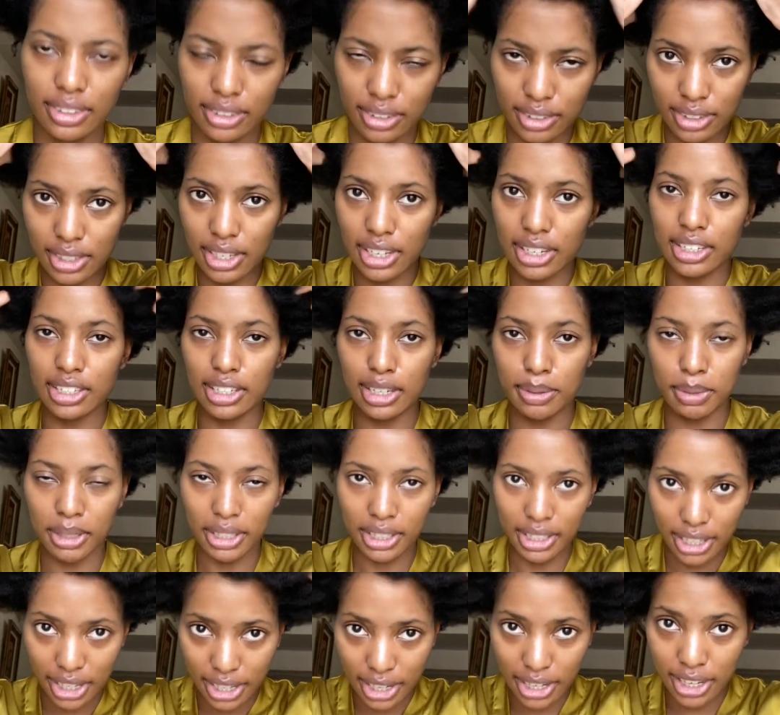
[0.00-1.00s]
So let me
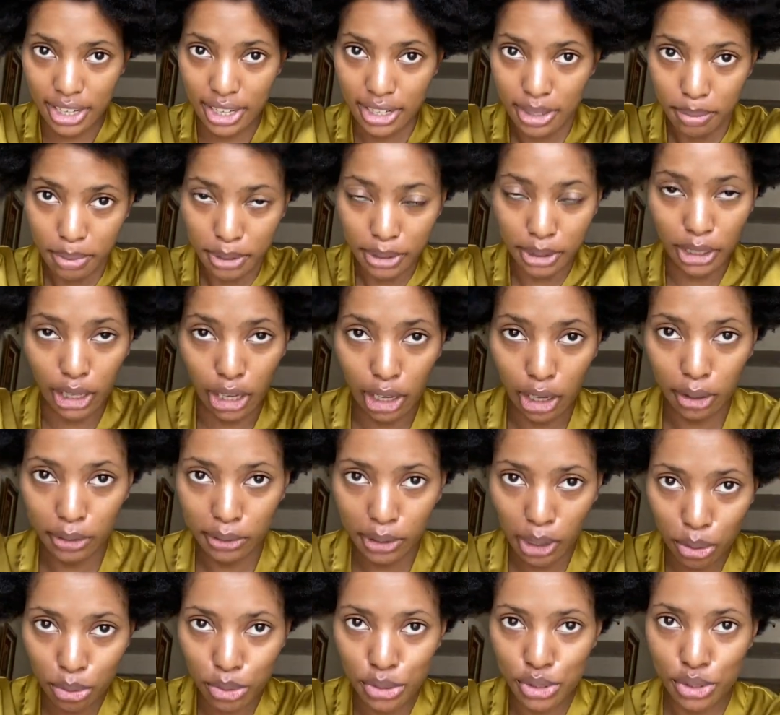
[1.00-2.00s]
get in a bit
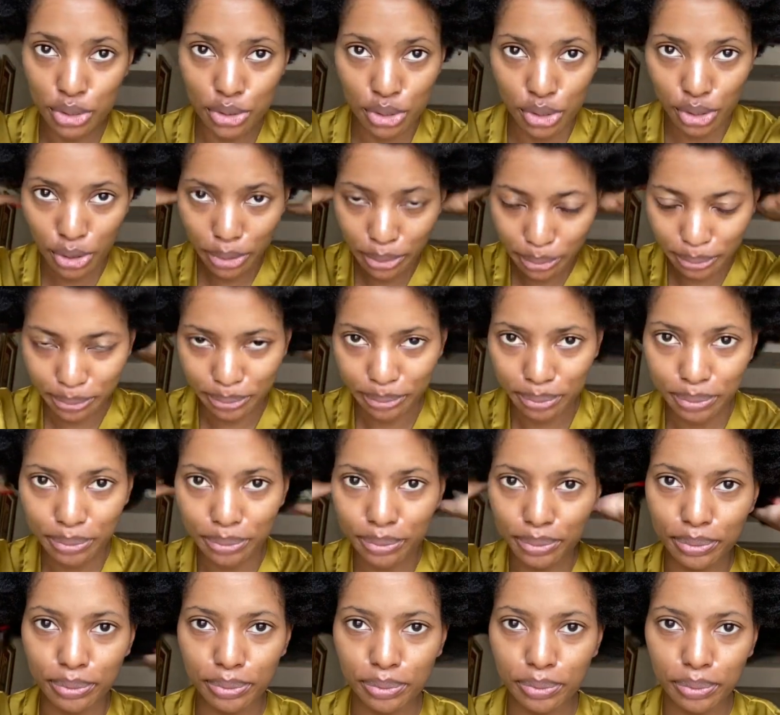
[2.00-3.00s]
closer.
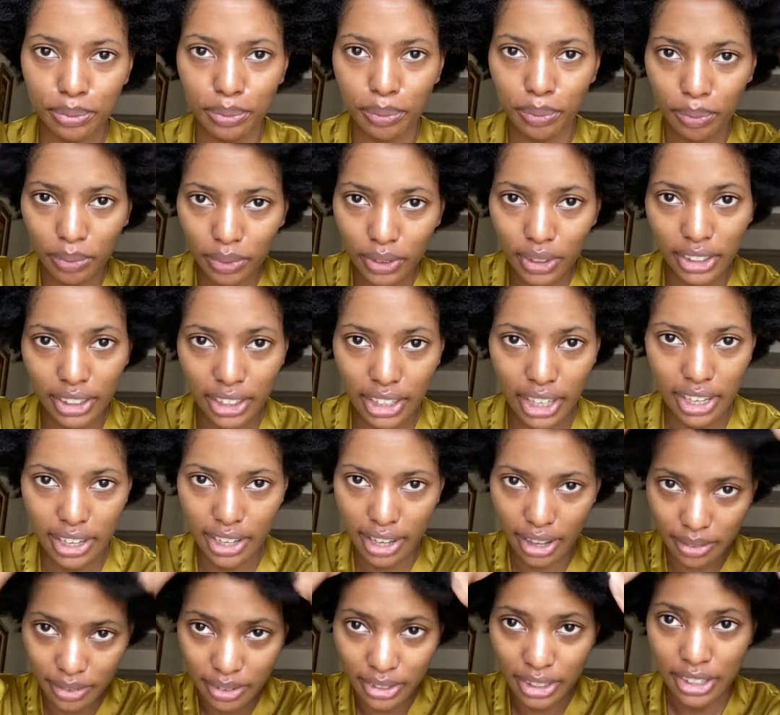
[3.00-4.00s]
Okay,
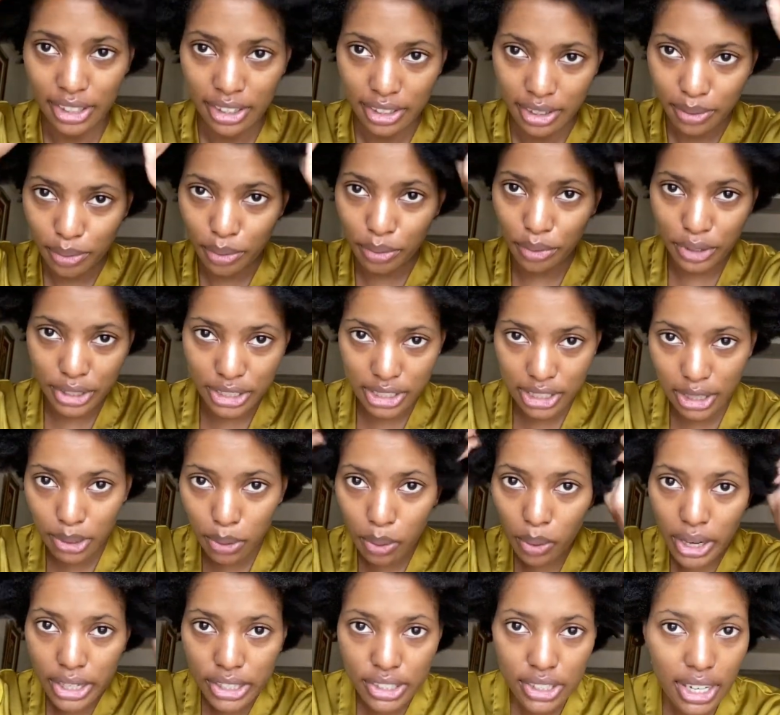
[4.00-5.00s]
yeah, freshly
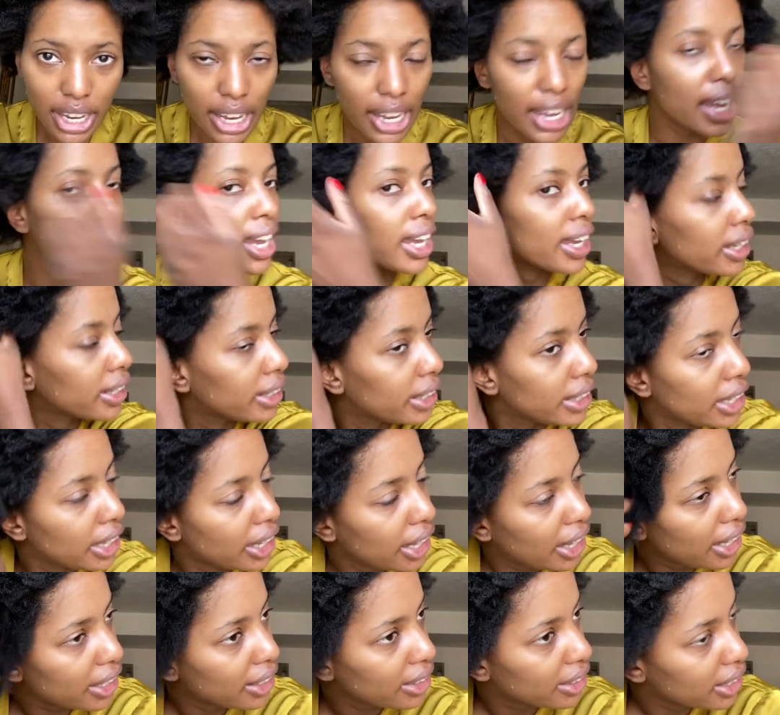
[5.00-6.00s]
washed hair
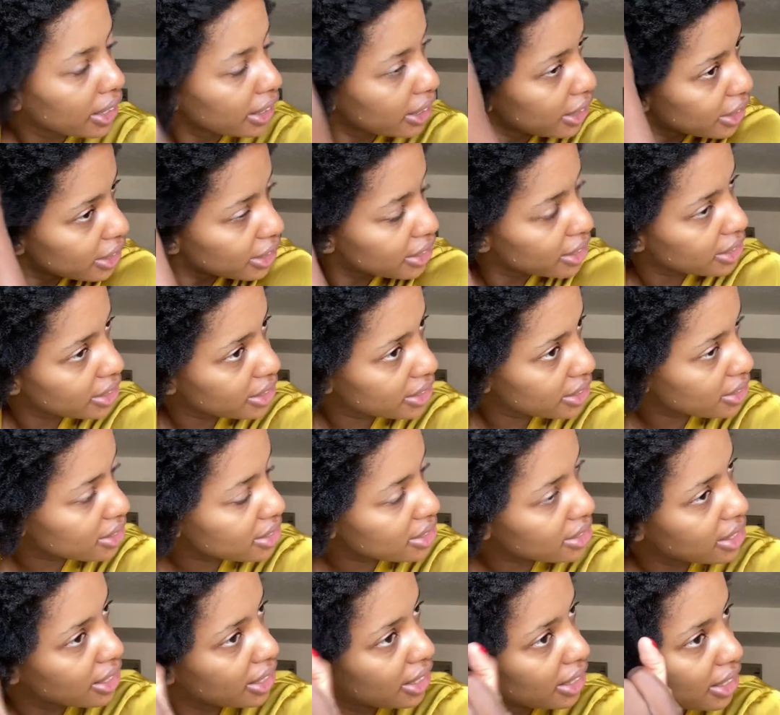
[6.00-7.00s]
that
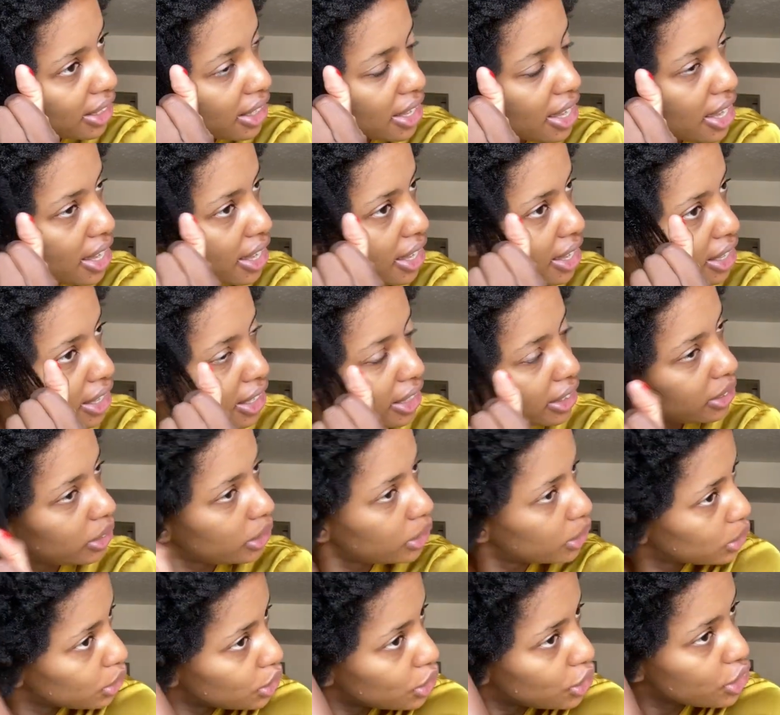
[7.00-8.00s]
is
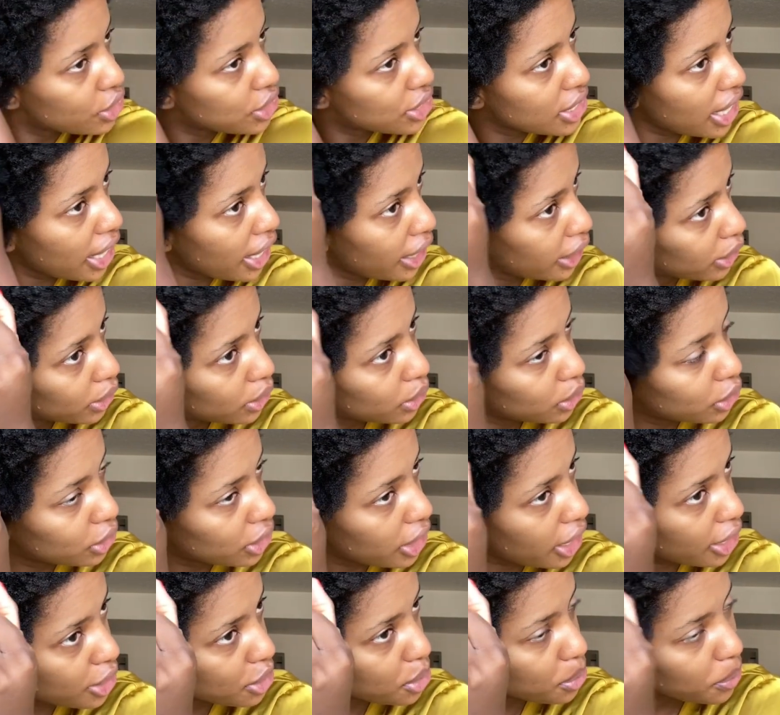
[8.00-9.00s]
detangled
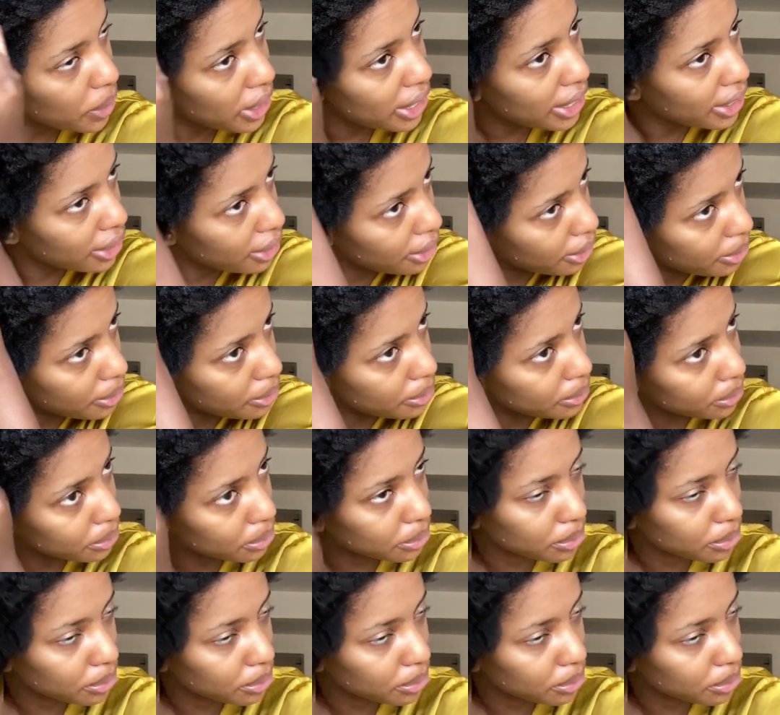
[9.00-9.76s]
as well.